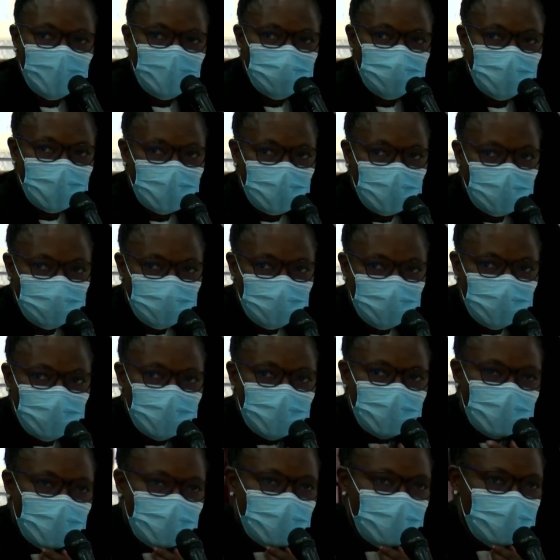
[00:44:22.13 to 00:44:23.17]
Madame
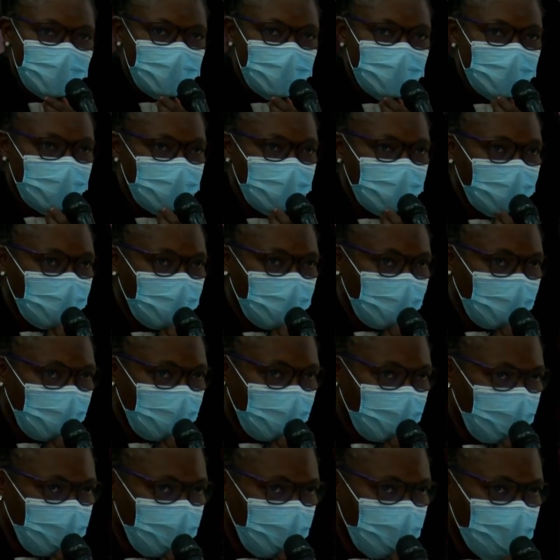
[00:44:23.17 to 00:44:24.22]
Guriras,
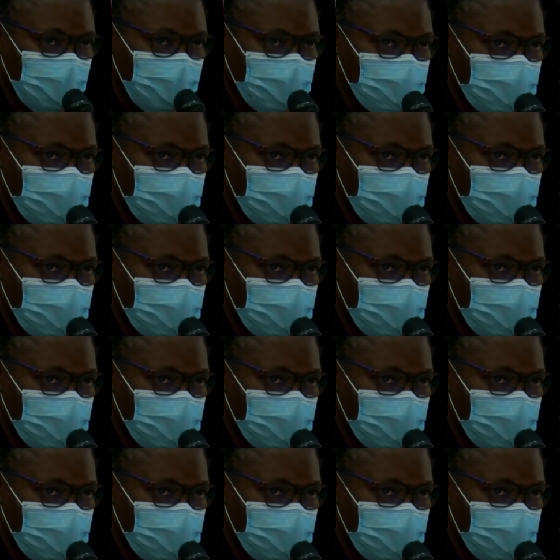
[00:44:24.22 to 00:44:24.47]
and all